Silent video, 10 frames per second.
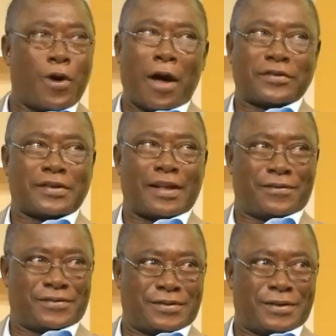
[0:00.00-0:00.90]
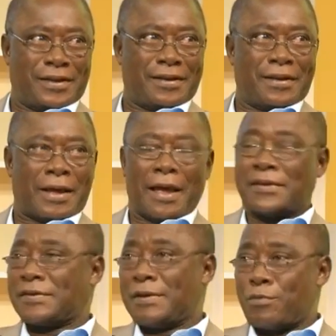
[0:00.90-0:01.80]
ourselves. I
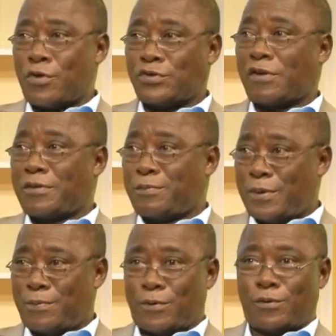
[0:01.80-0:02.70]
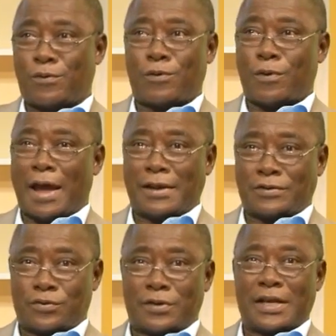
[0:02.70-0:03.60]
see most of the people who are
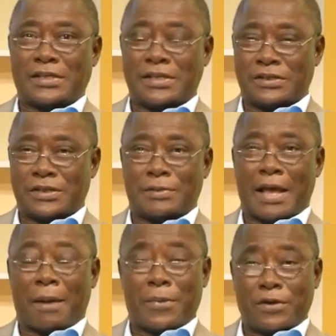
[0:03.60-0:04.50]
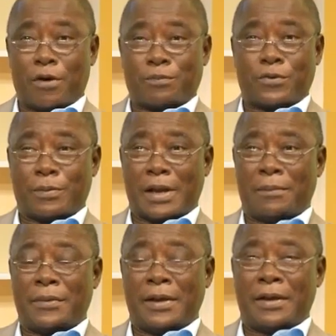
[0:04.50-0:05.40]
into relationship, their major
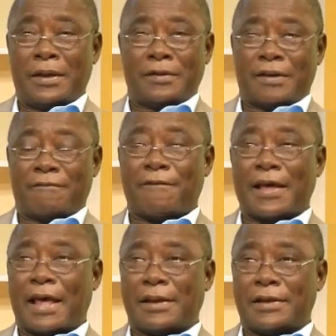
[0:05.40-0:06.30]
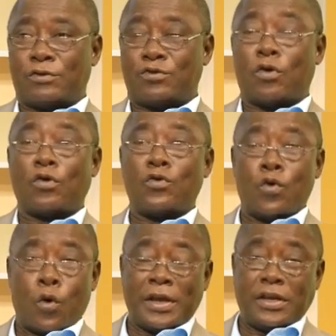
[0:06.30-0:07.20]
problem is the fact that they do not
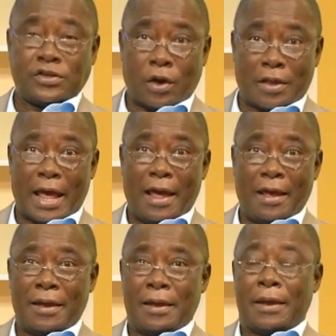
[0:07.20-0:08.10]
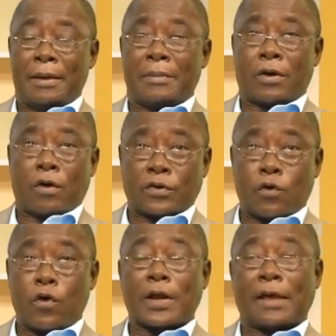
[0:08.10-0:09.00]
know each other because
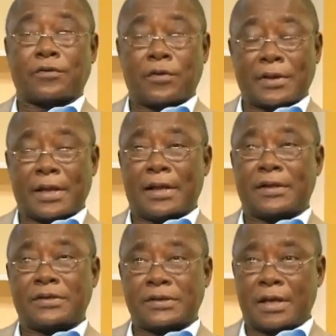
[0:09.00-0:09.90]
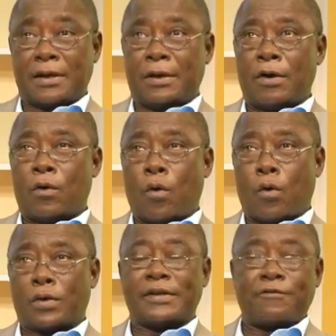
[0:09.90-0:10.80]
God has created us
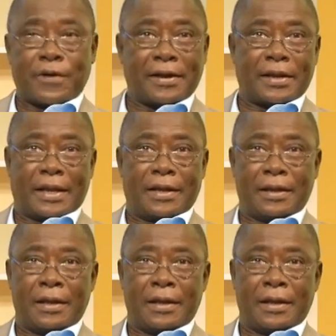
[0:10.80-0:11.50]
all differently.